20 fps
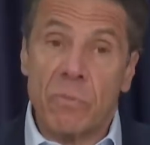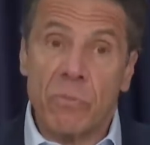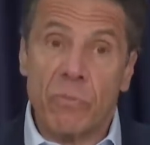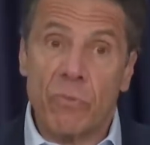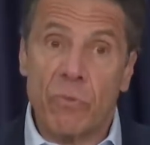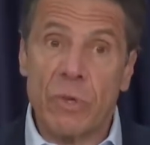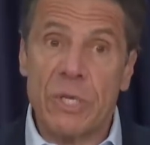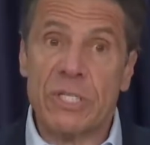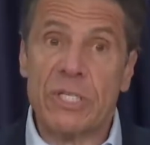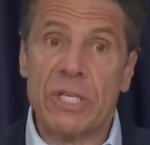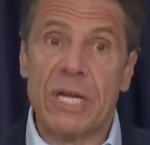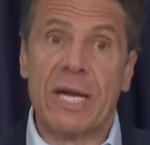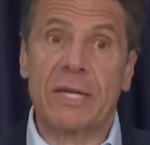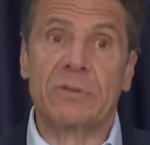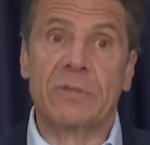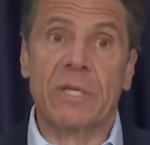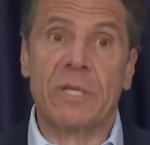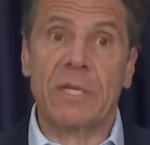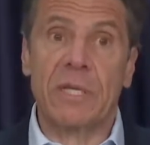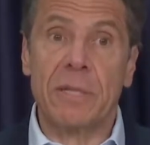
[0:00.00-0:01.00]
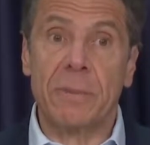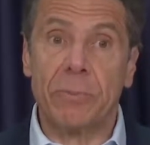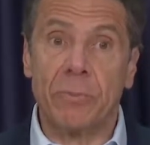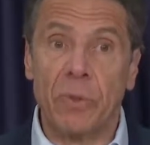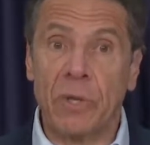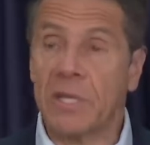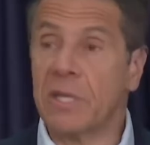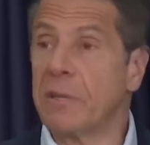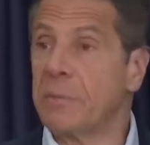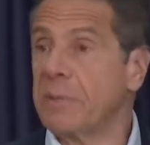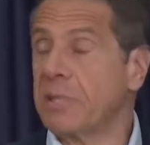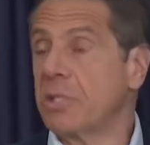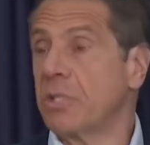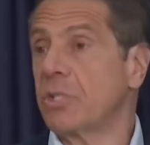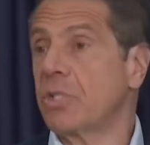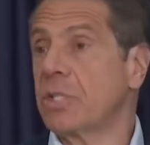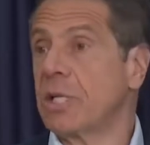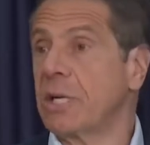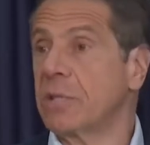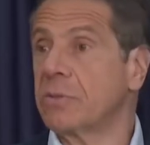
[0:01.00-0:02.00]
reach out to them, bring them into
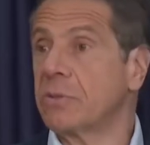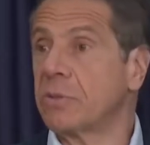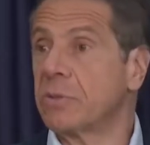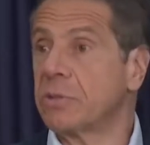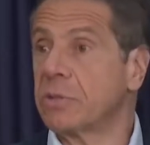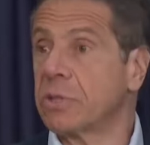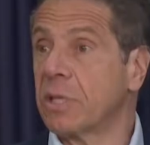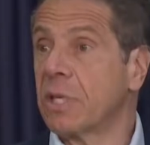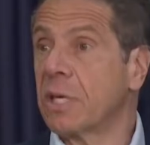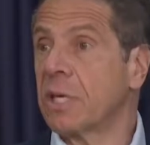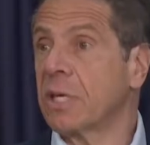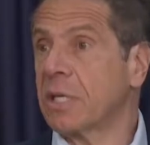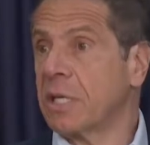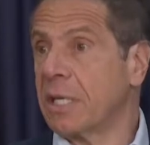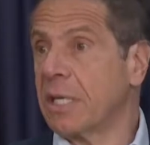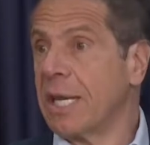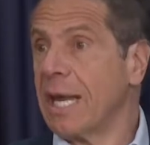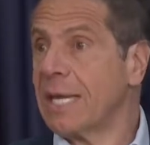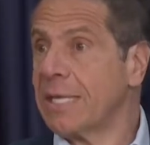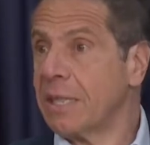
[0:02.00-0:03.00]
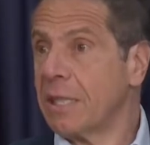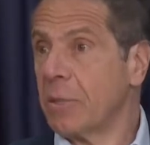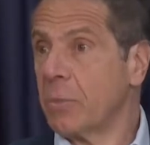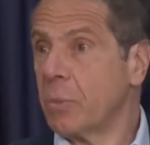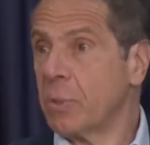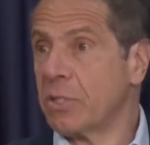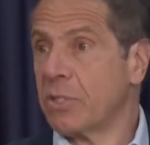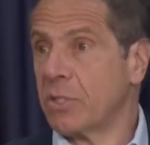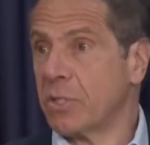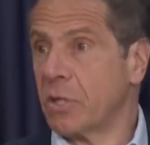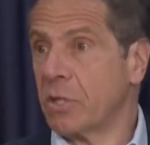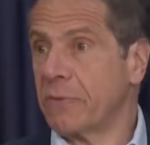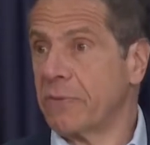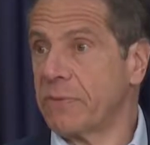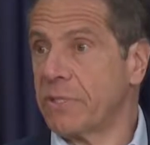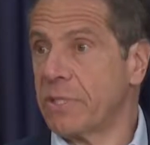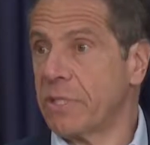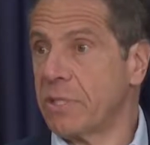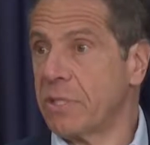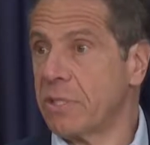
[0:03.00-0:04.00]
shelters, connect them with
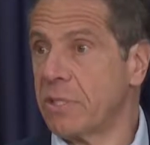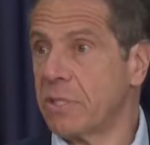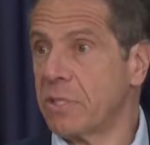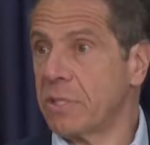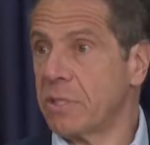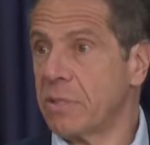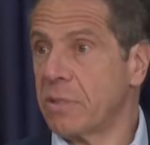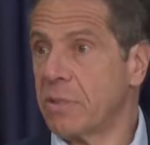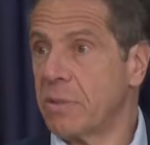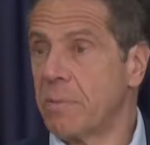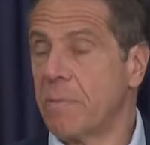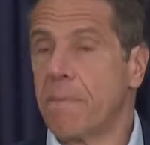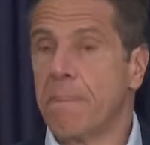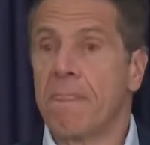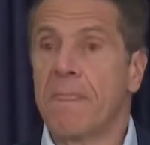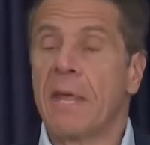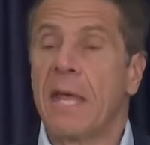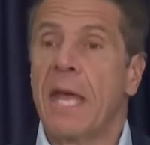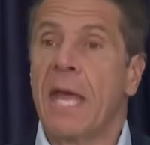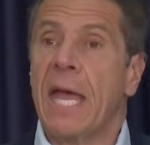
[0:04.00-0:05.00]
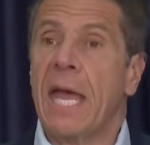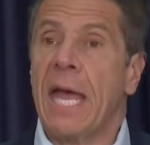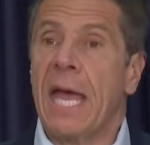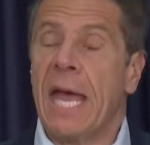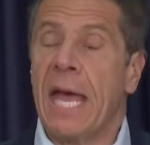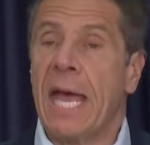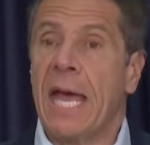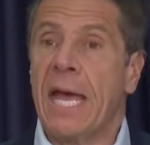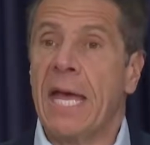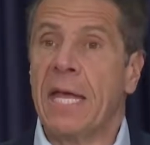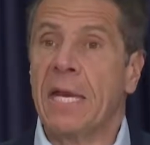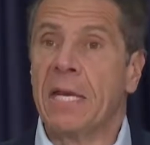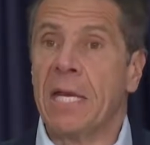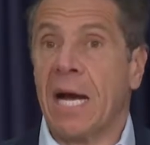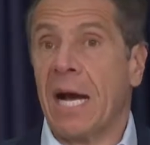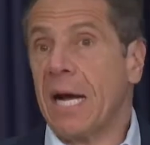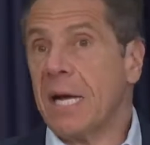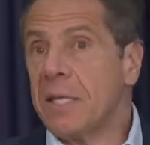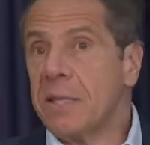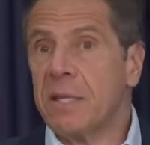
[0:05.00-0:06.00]
services, and
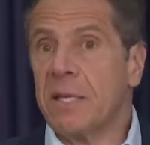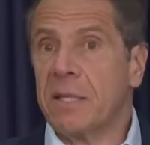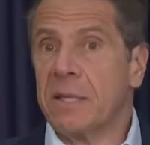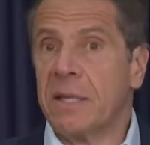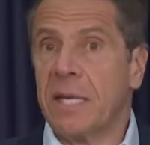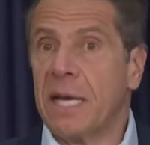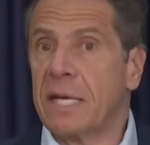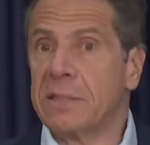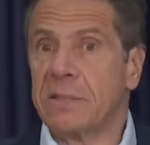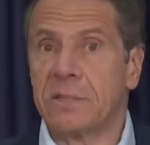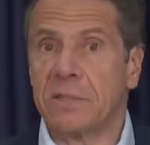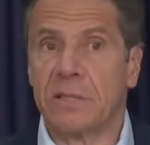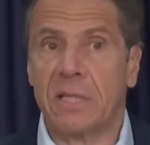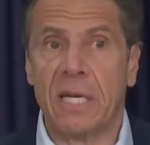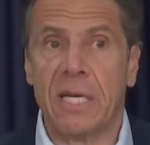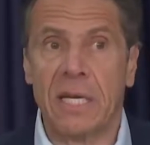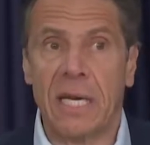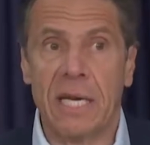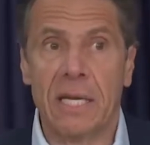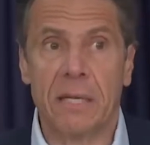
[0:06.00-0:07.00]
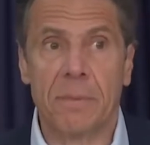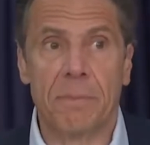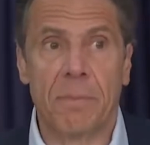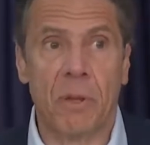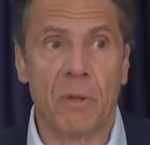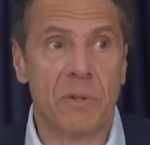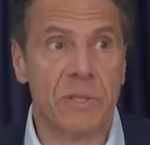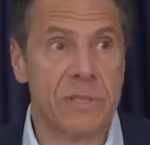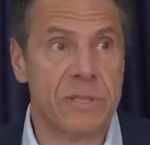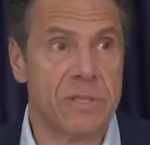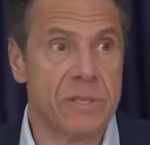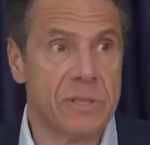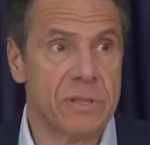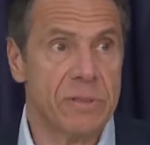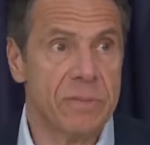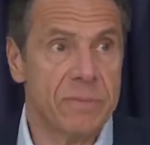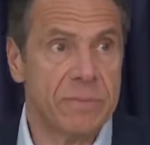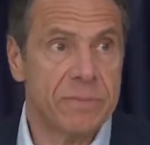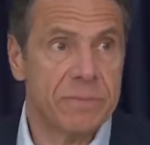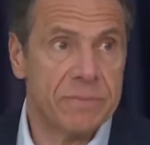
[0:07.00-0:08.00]
I think that's an added bonus.
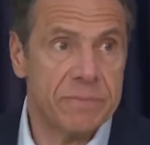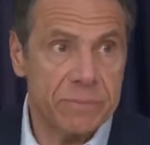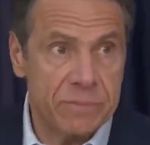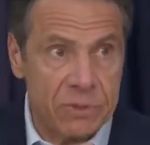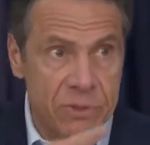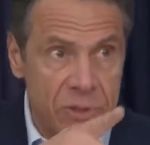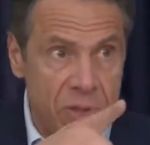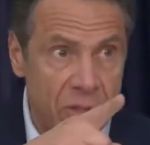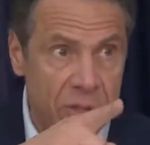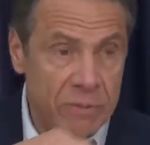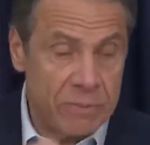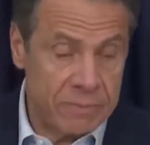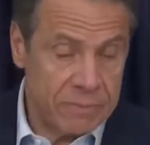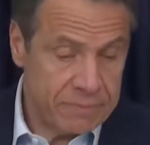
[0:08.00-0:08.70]
Sir.